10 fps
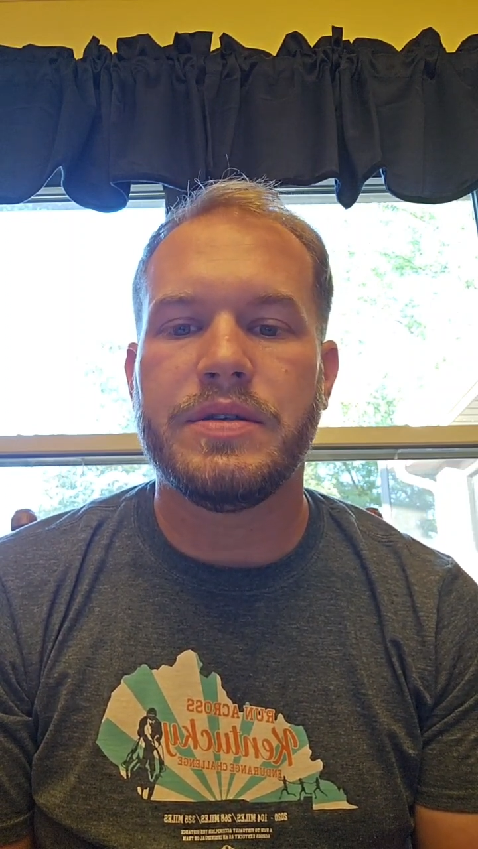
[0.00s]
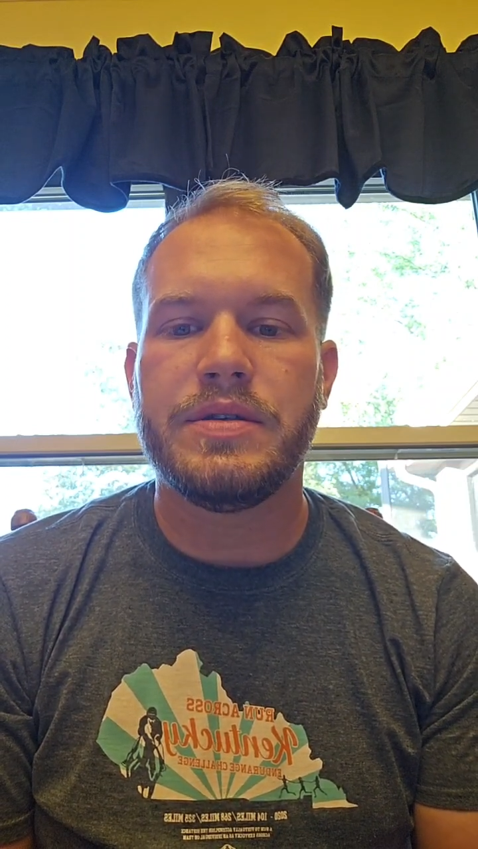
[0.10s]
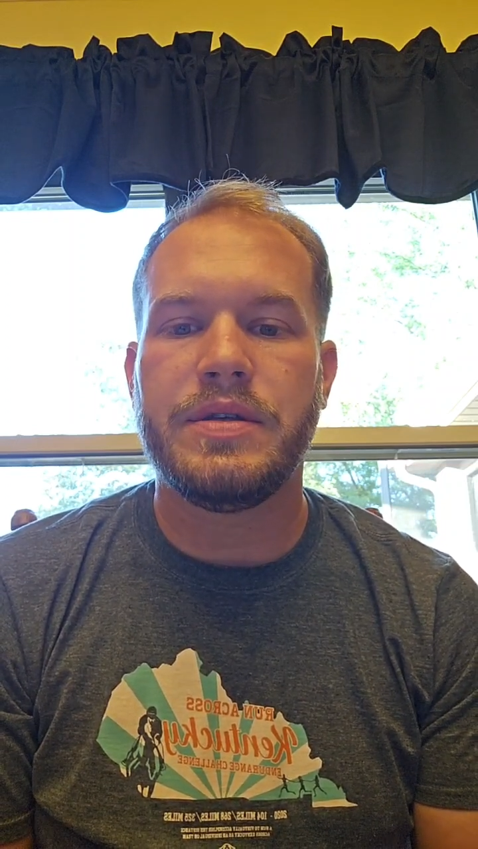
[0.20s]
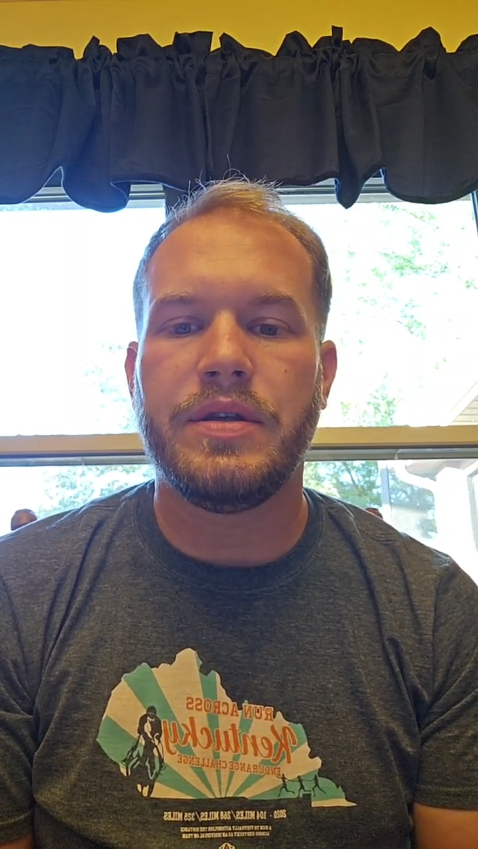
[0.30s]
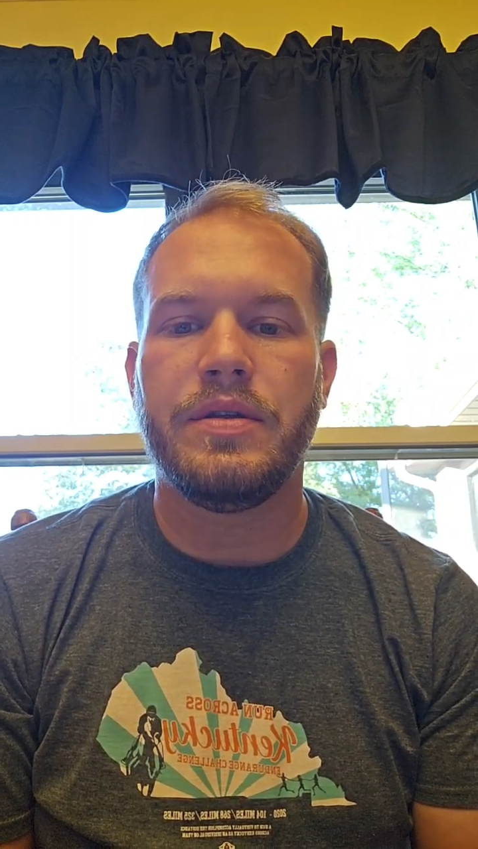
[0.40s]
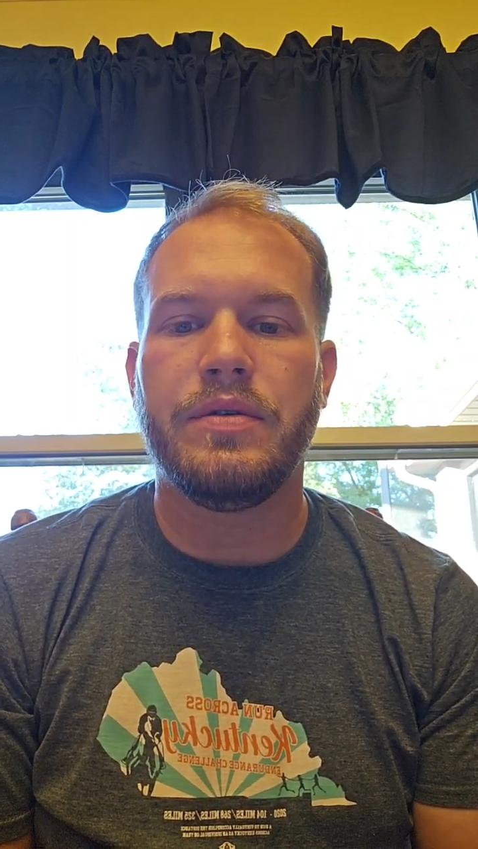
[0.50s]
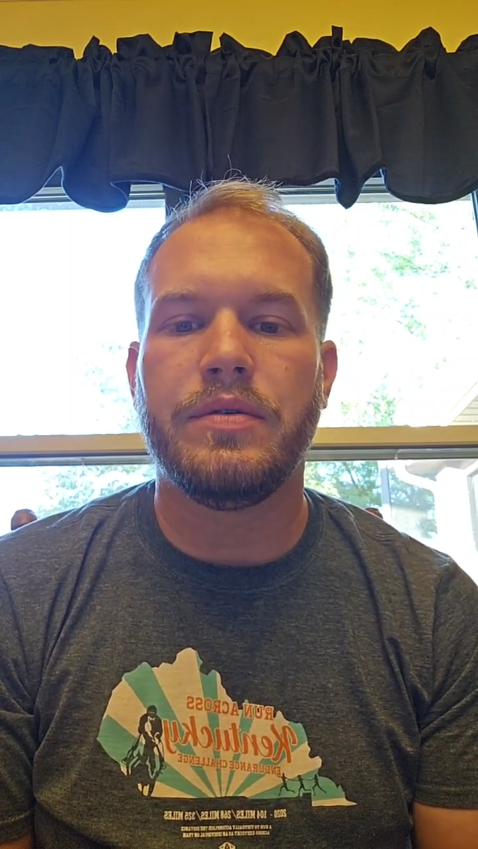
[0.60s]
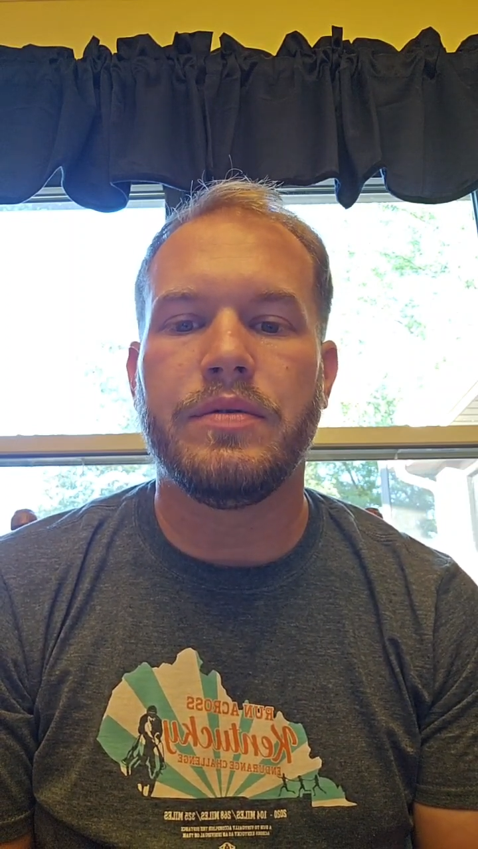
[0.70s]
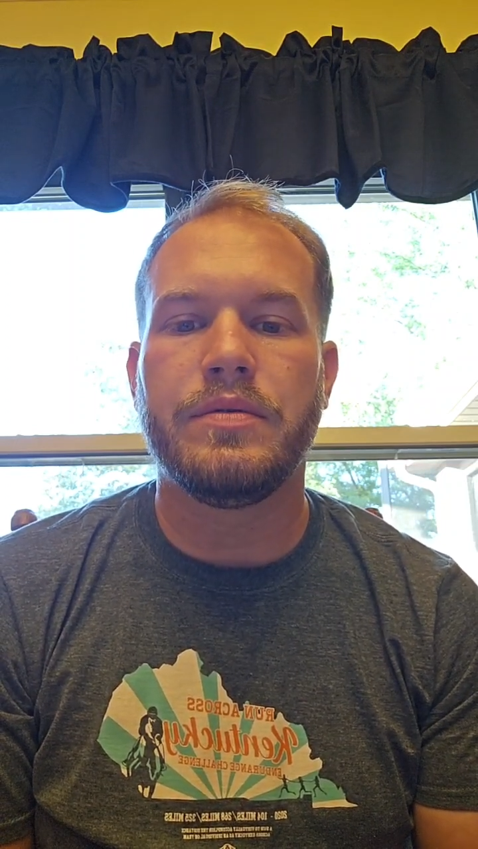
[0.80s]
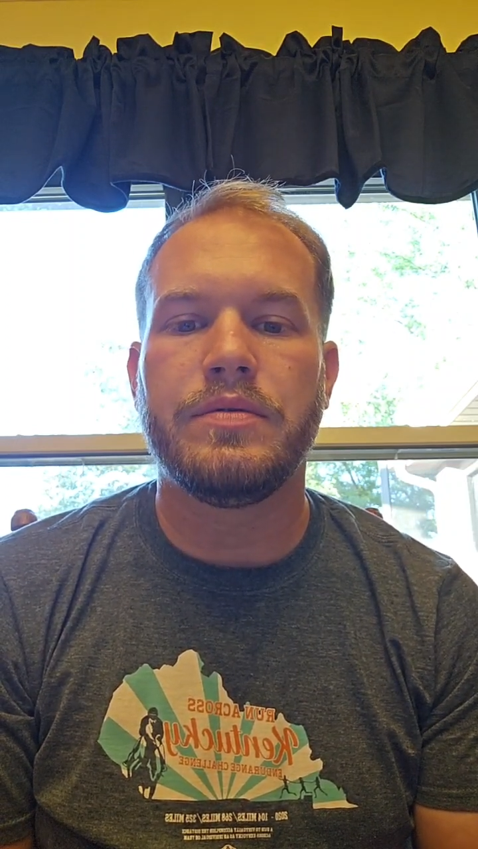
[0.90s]

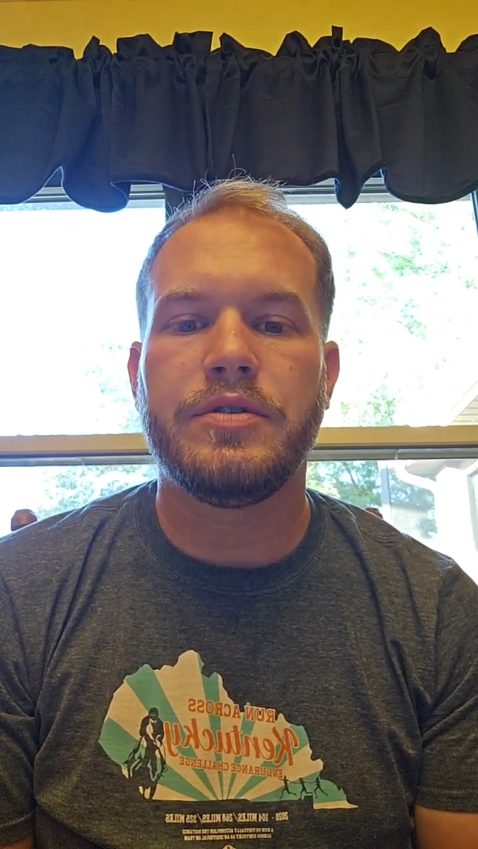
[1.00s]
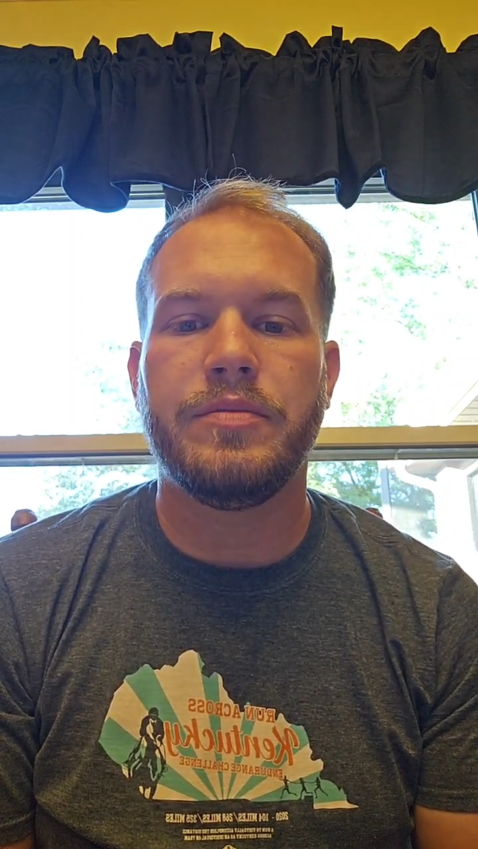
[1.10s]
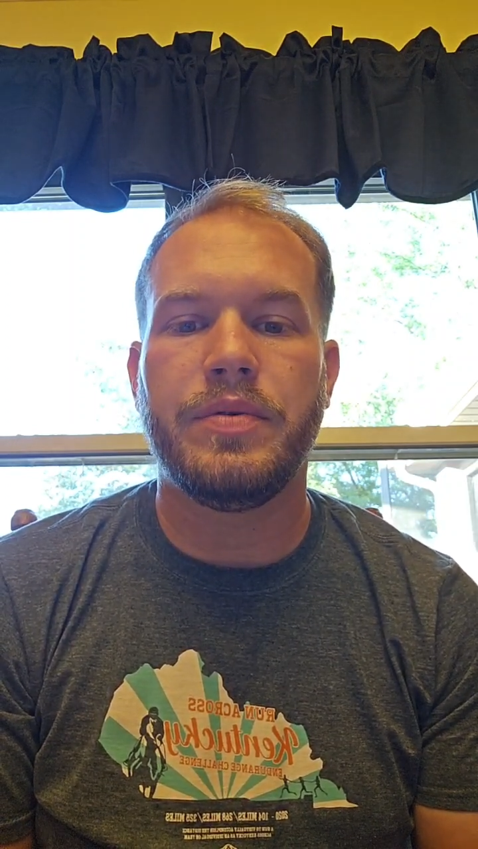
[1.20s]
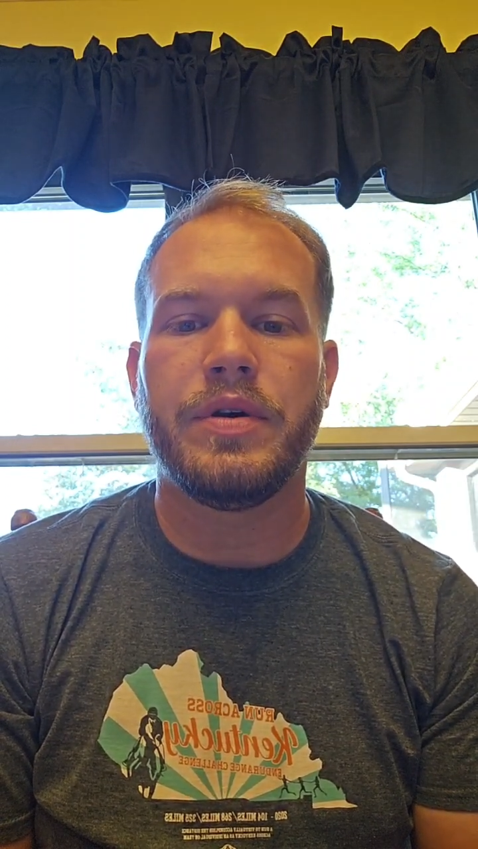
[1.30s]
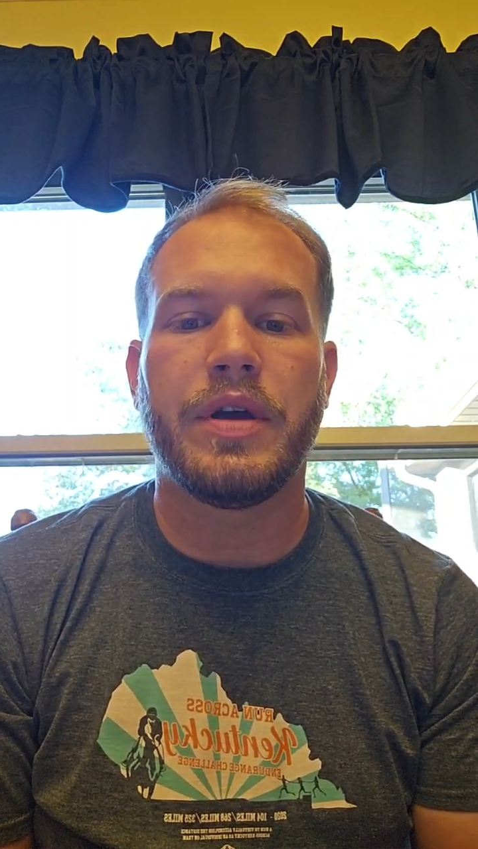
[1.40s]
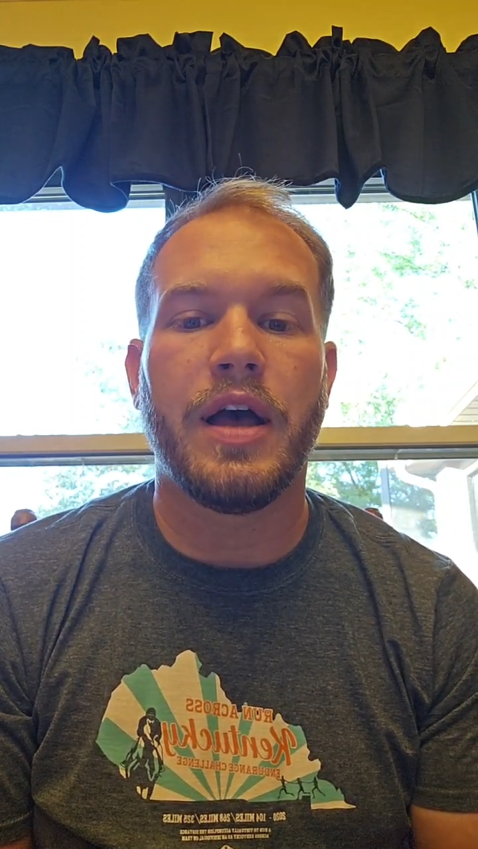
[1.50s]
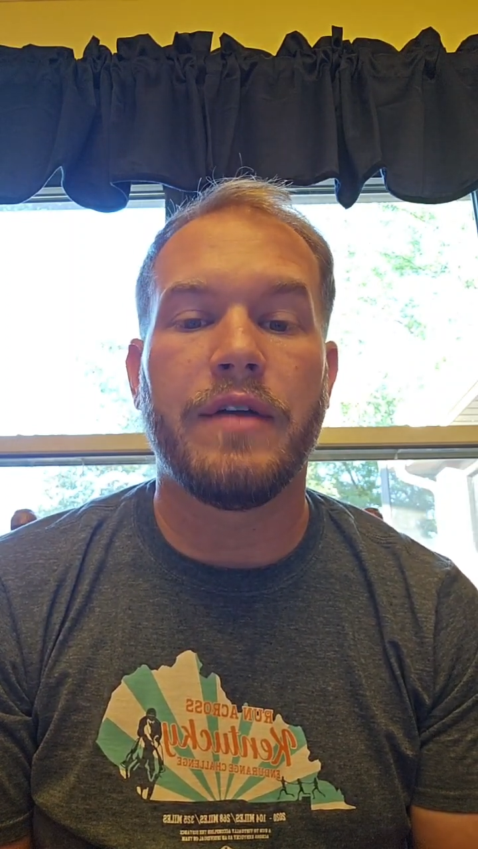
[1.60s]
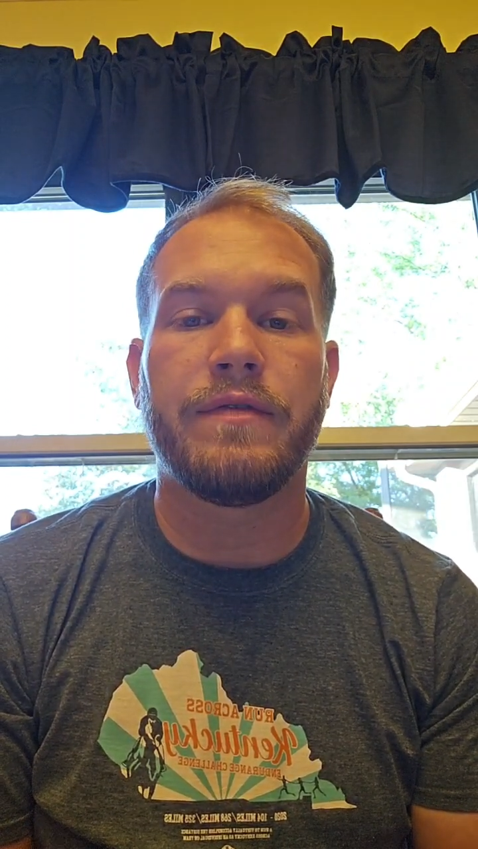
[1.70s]
continue to put God